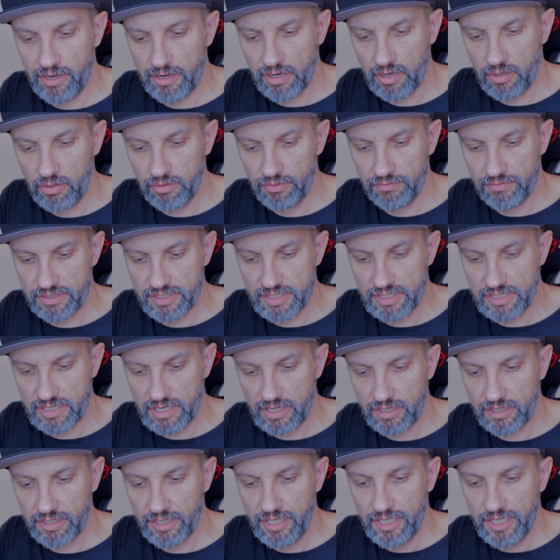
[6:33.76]
around with
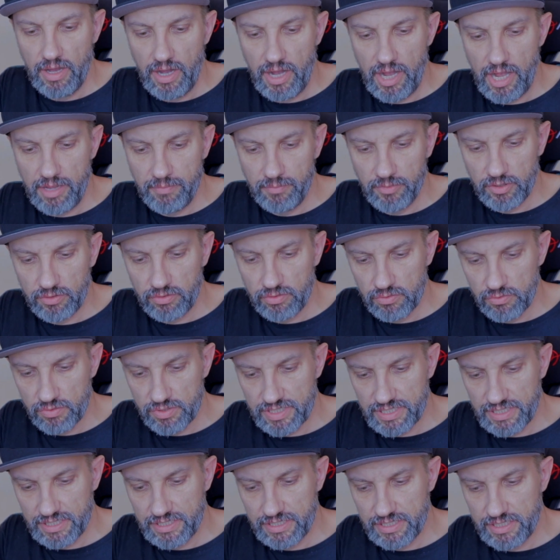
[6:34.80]
that. I'm not
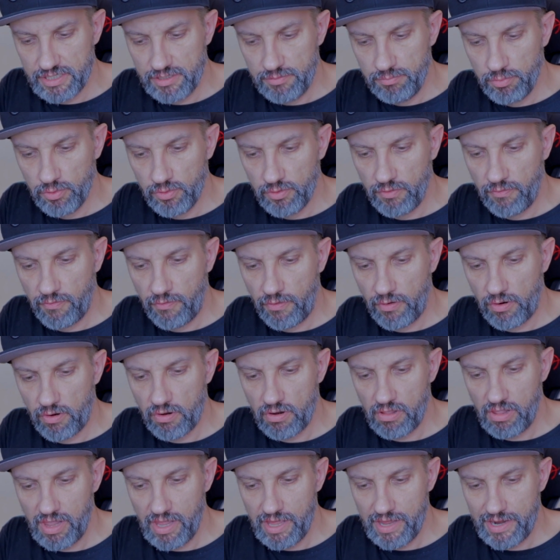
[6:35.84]
using this book for
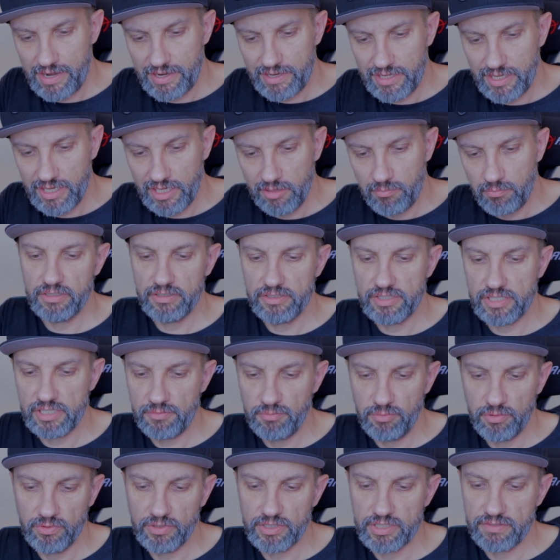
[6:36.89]
learning. This
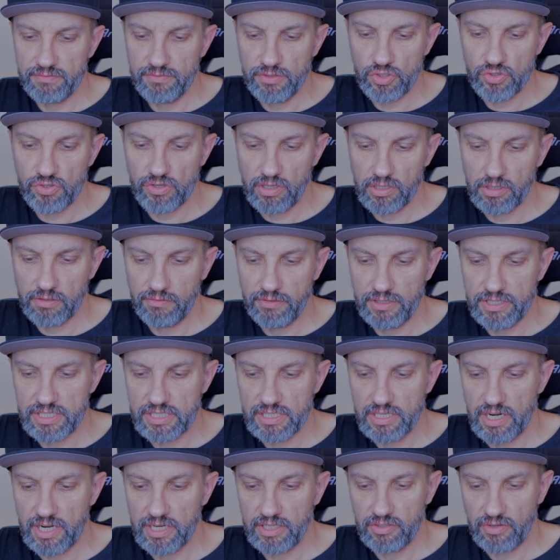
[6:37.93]
book is Visual Quick
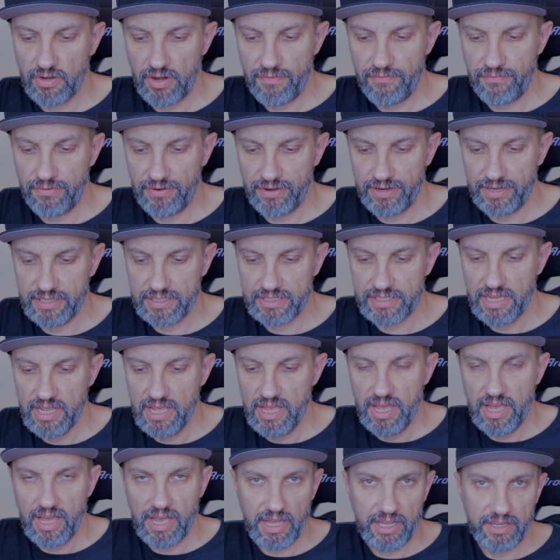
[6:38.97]
Start reference,
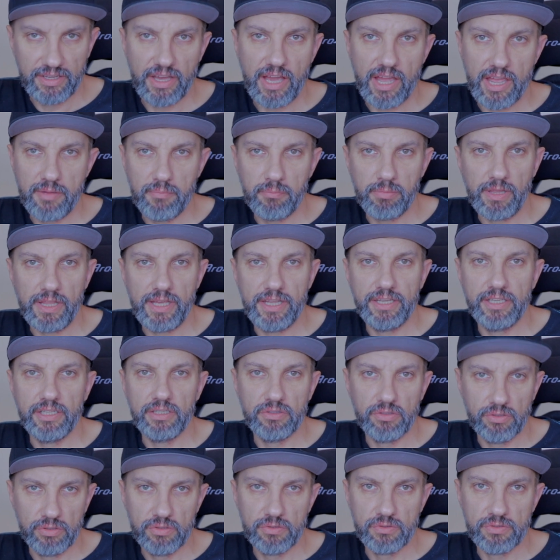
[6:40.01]
and I'm planning
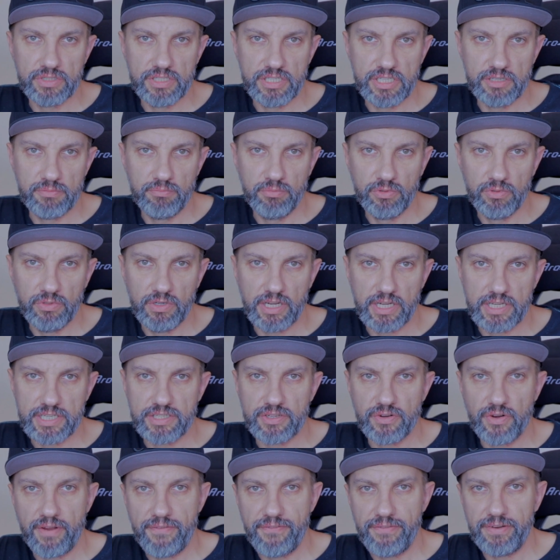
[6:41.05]
to use this book as
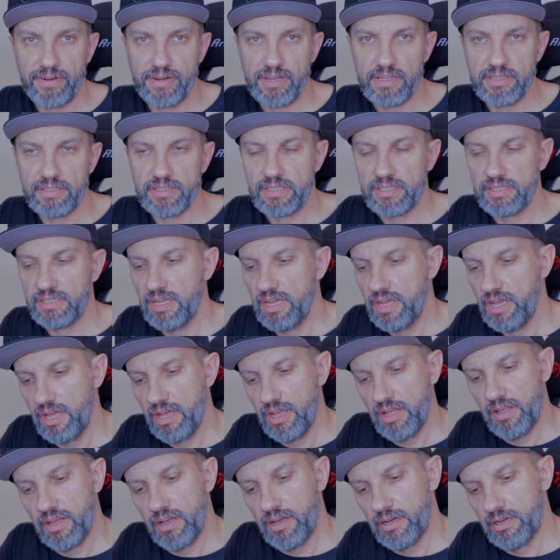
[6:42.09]
reference
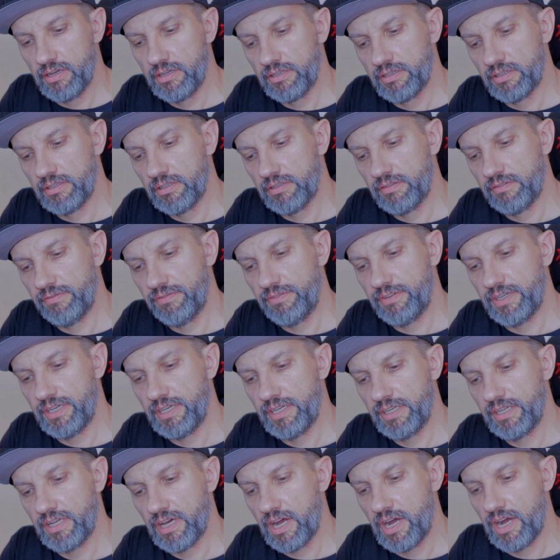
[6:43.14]

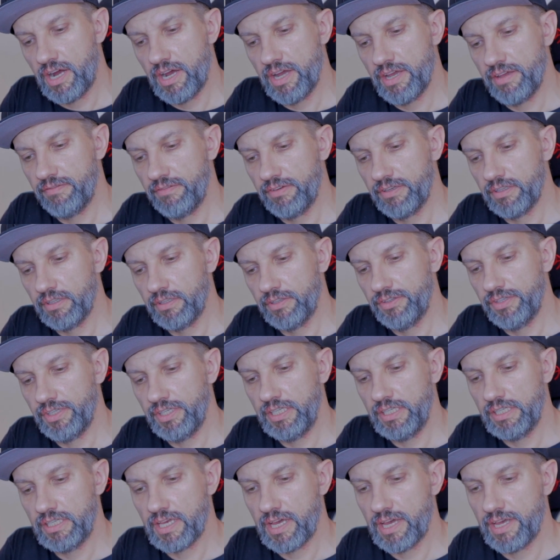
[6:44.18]
when I will
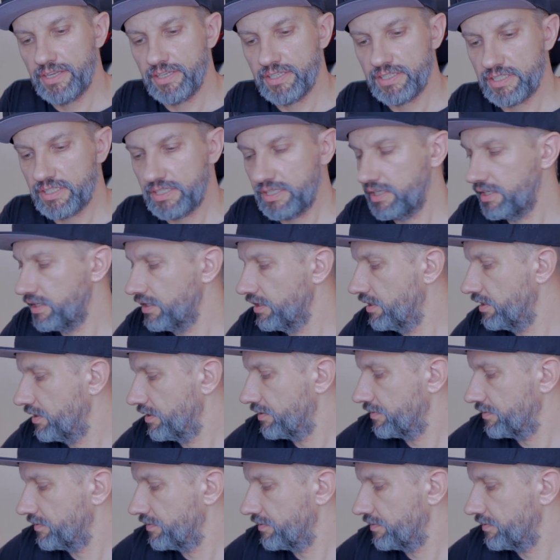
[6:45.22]
need anything